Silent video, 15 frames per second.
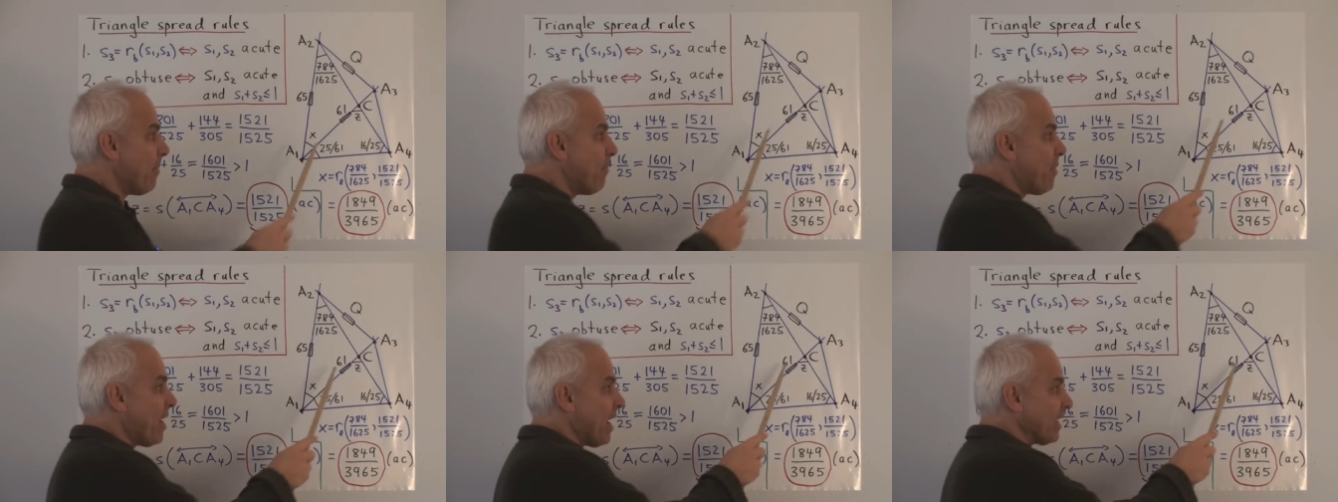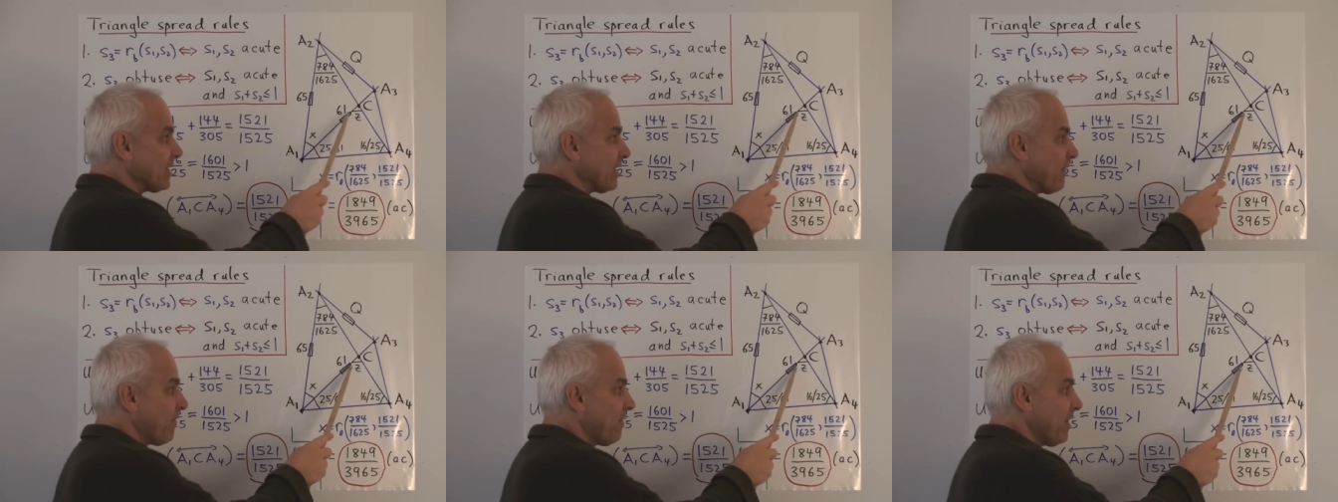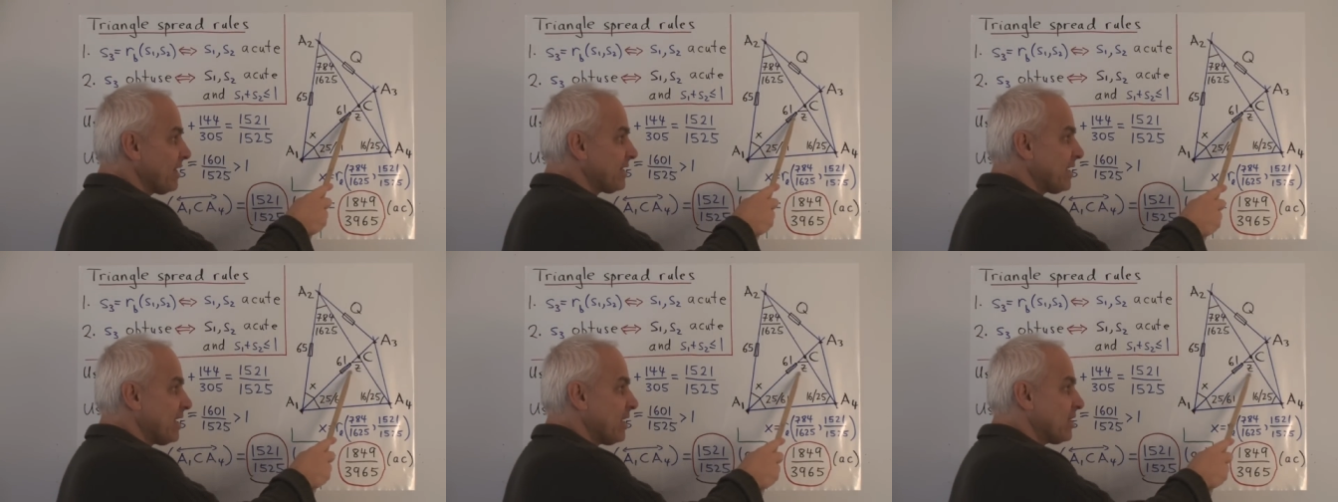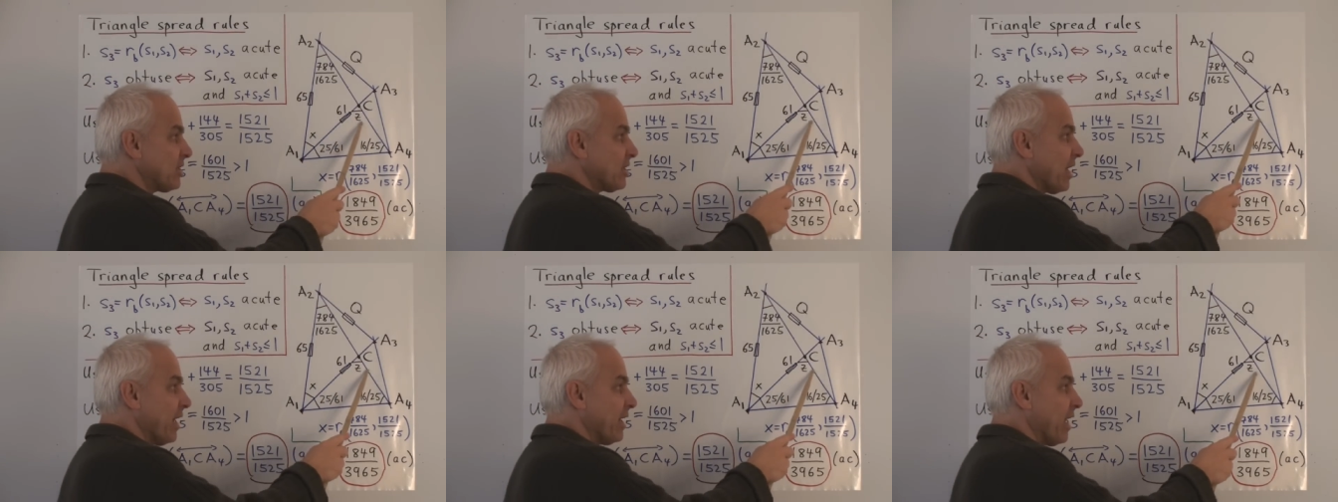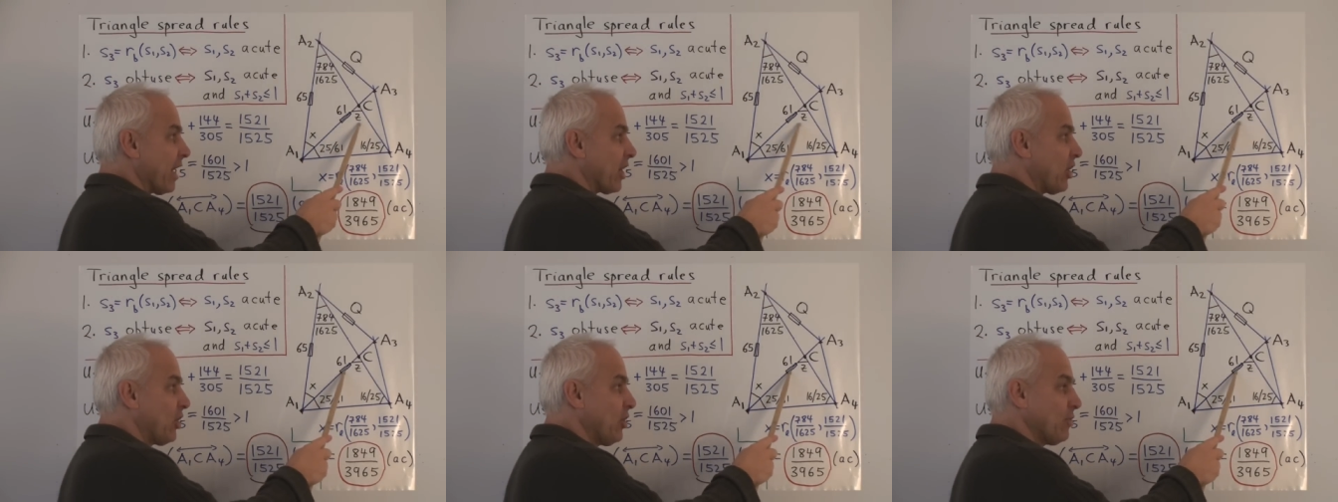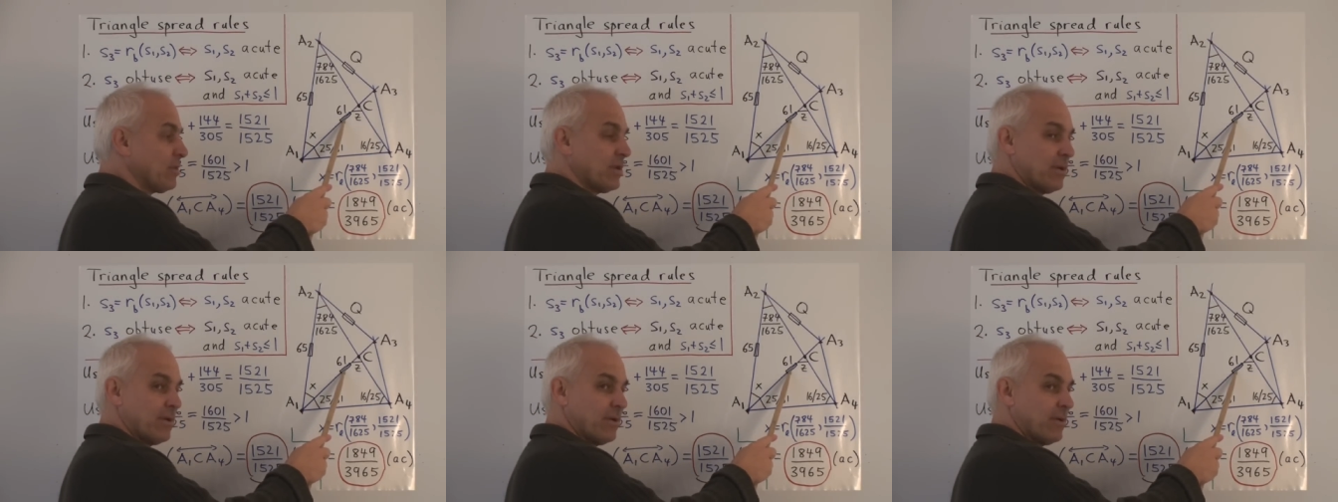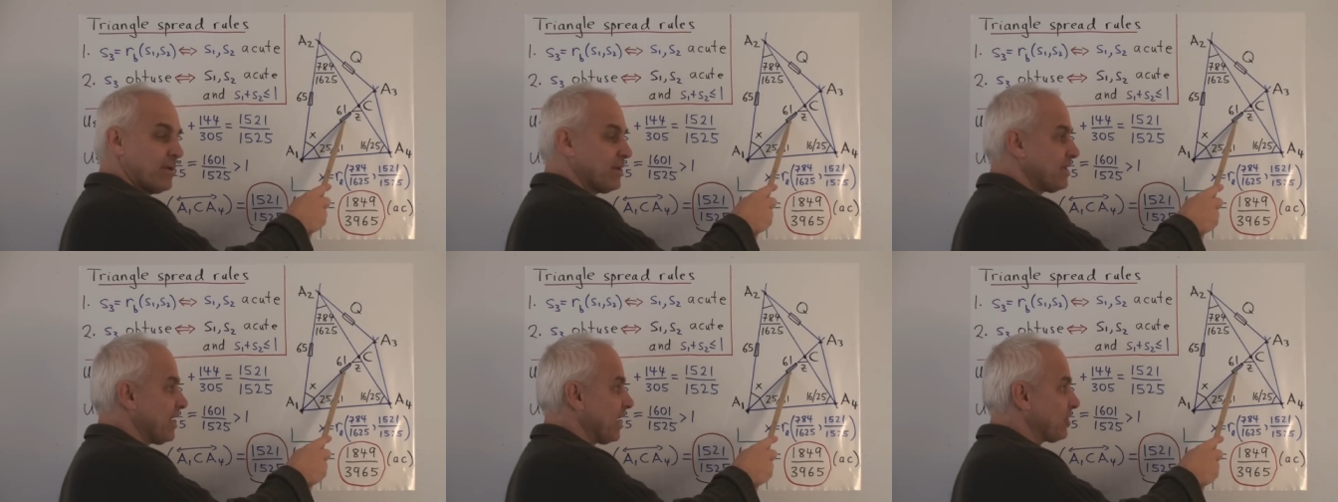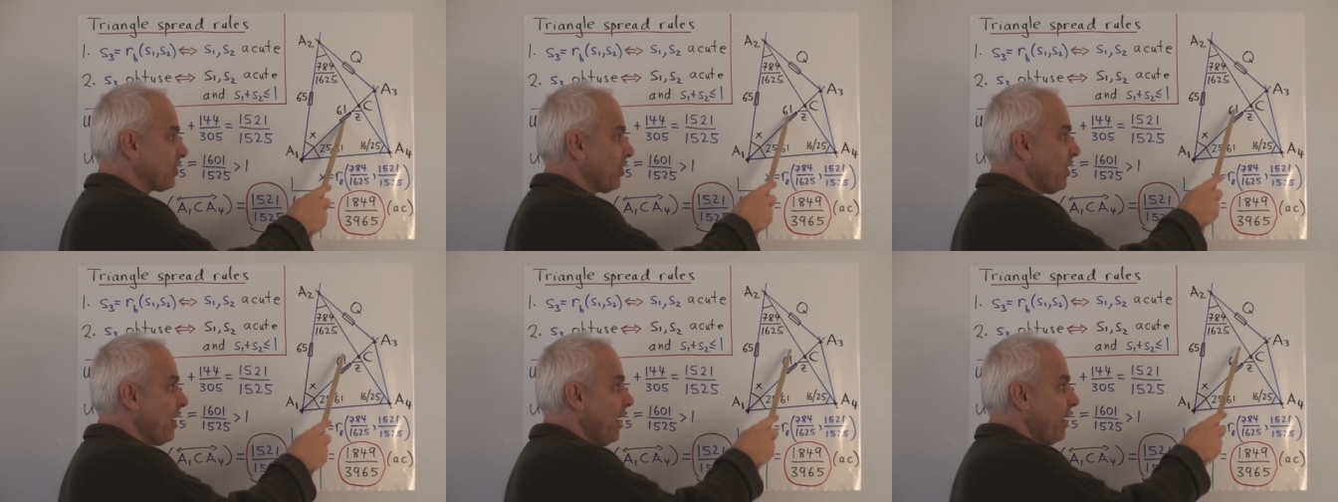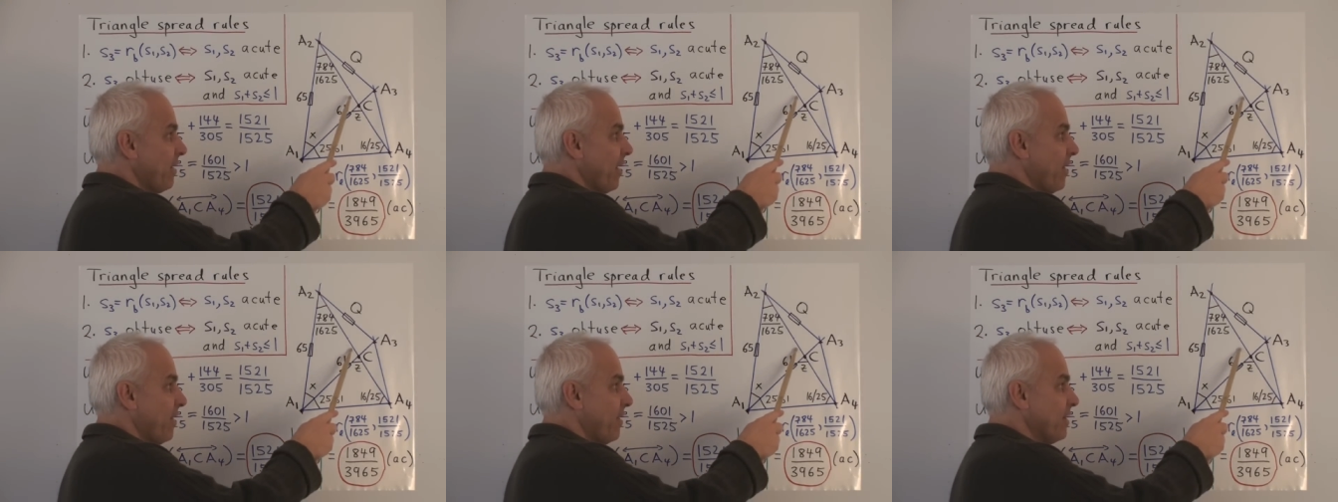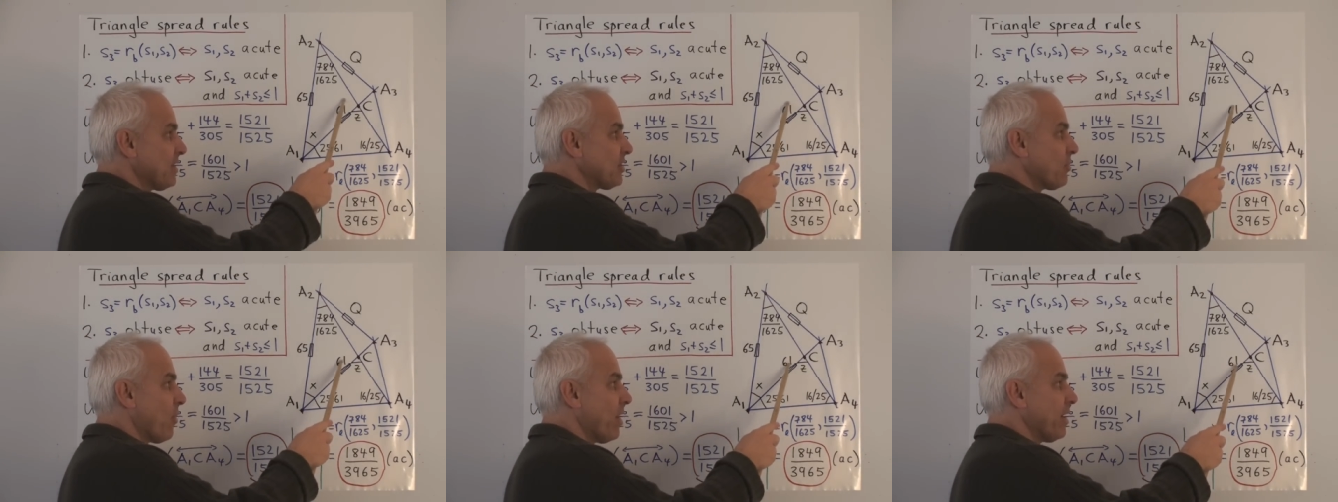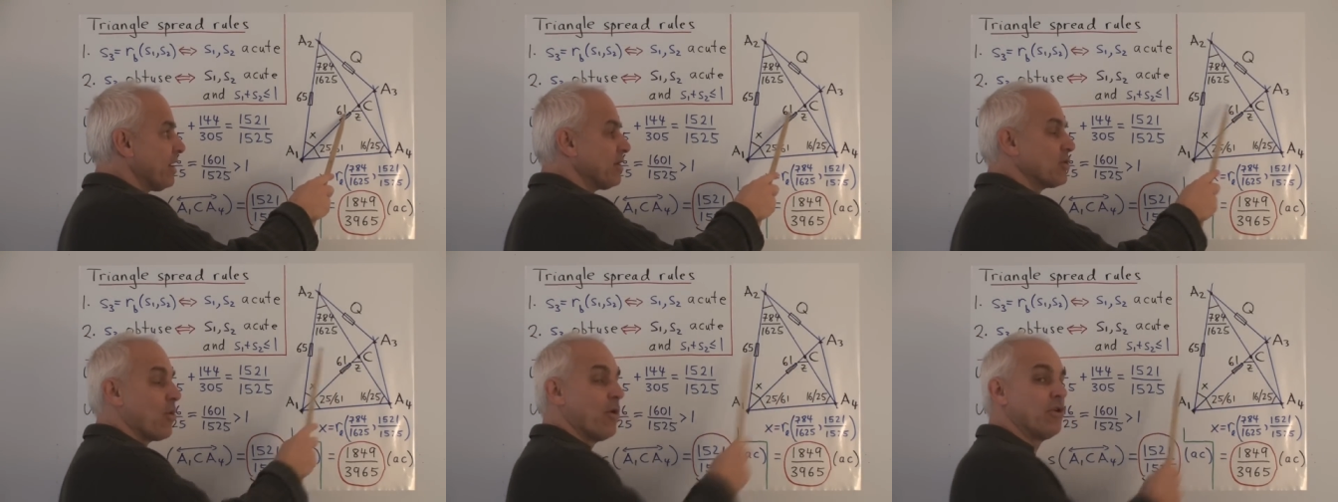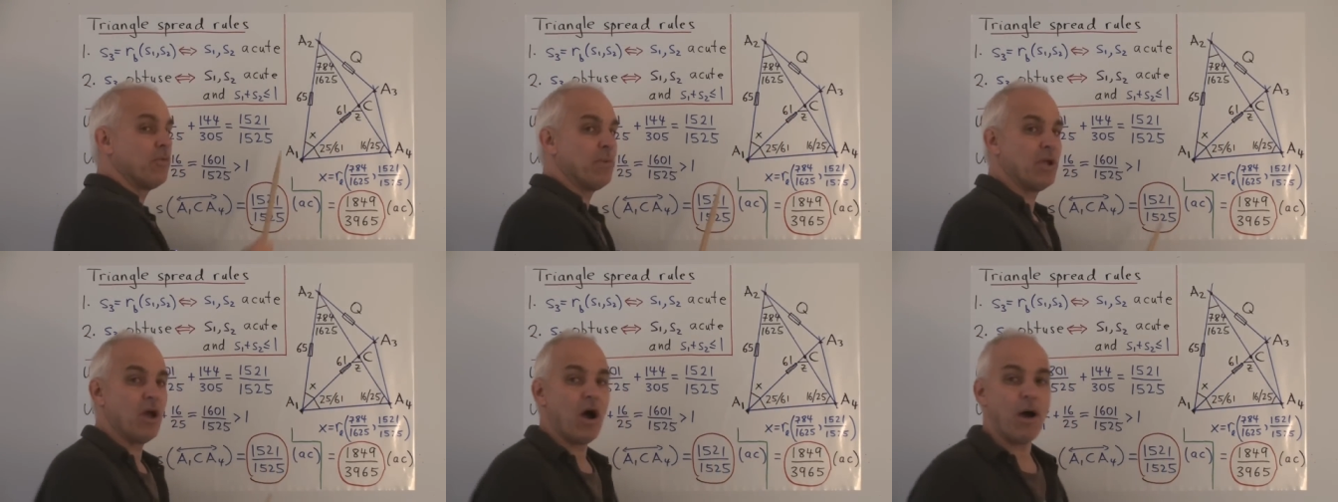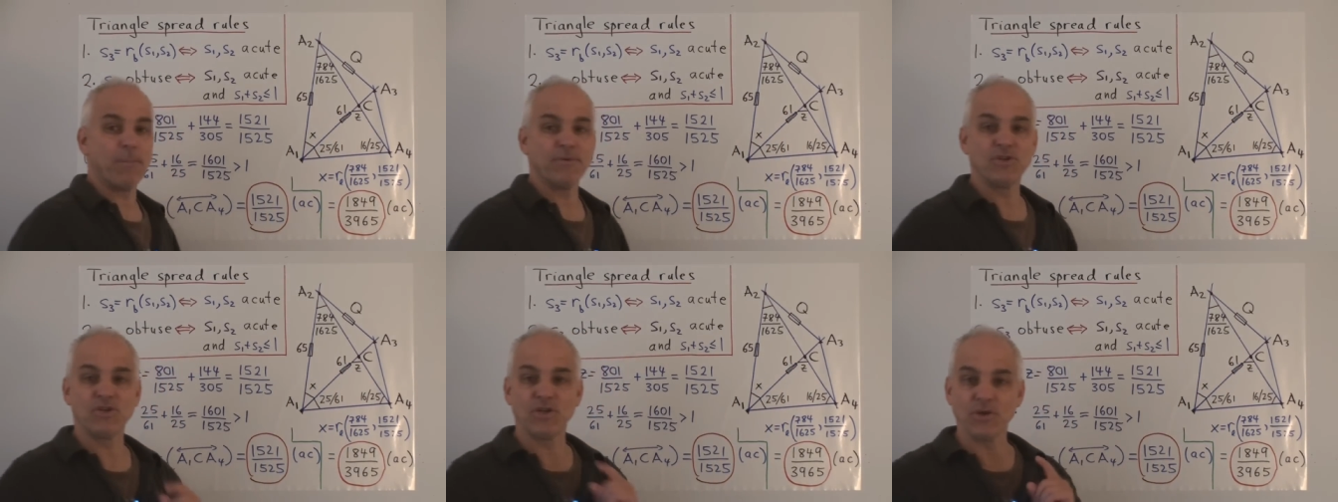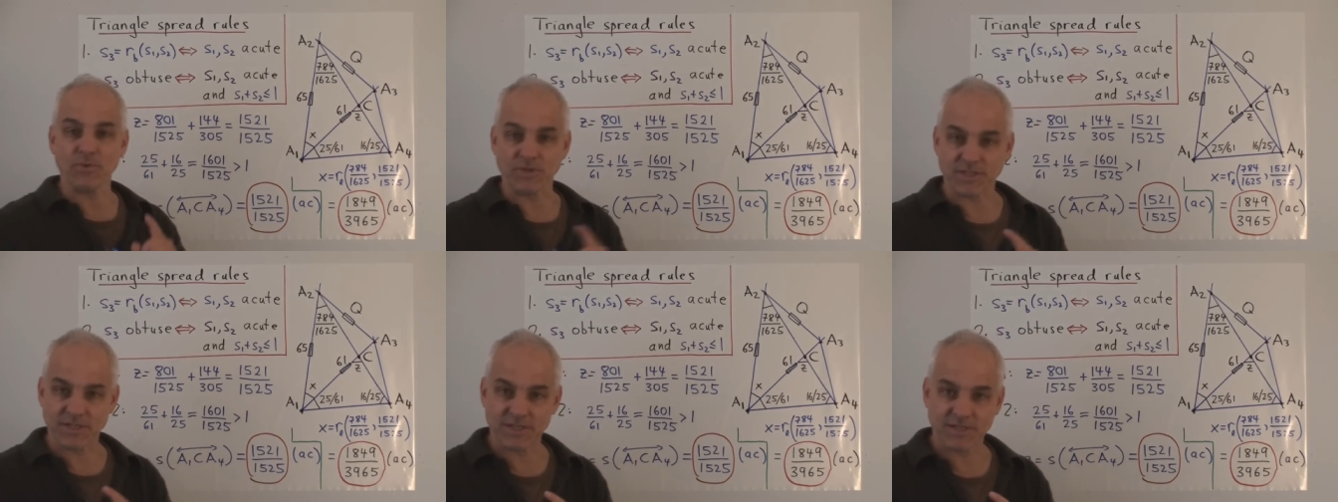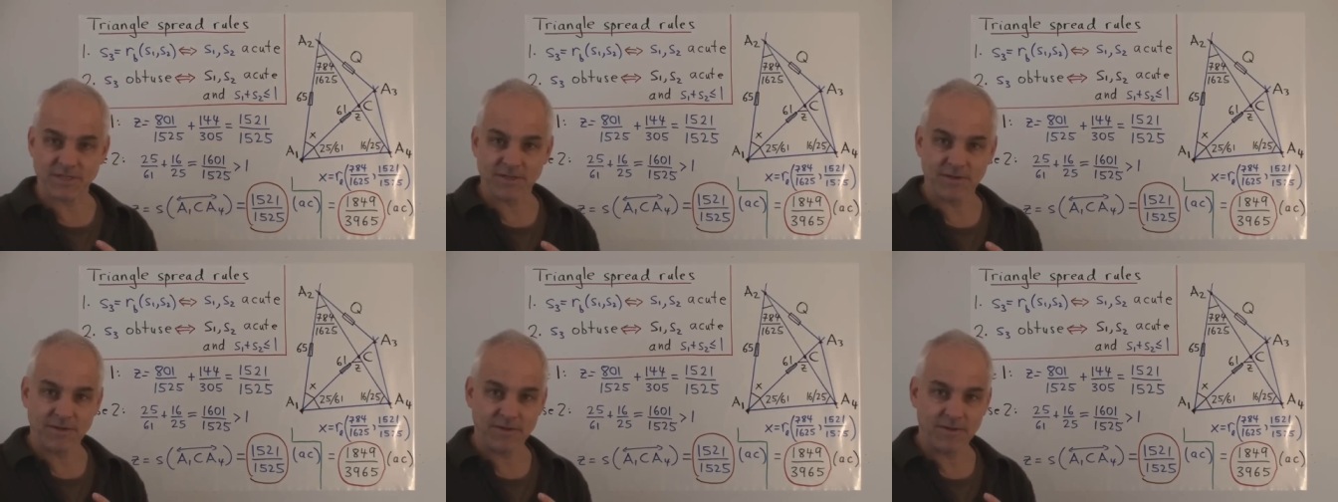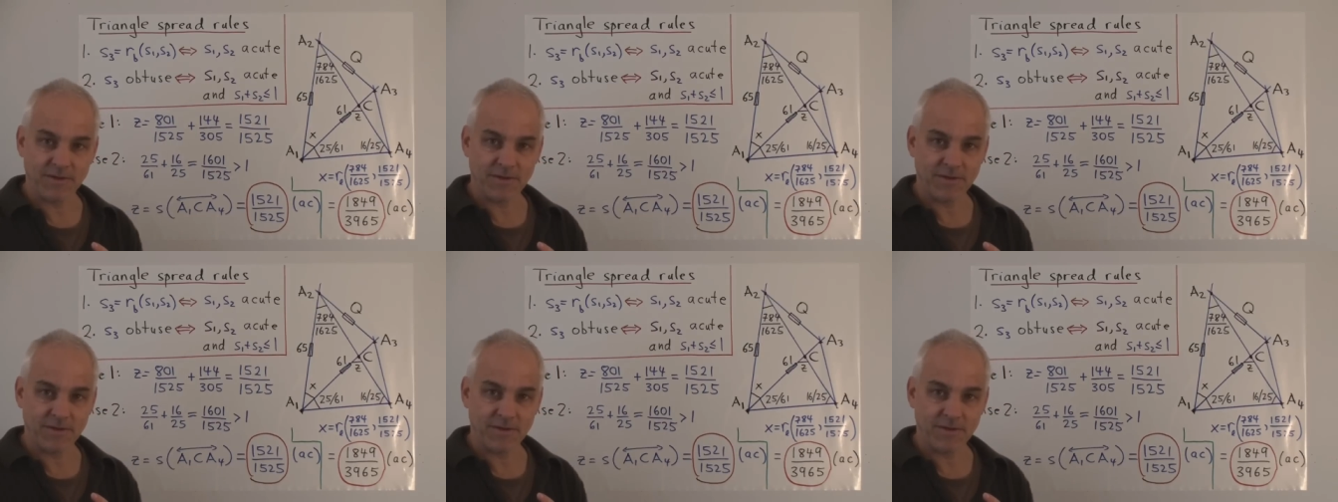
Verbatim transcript: But if this is an acute sector, then this one is going to be obtuse.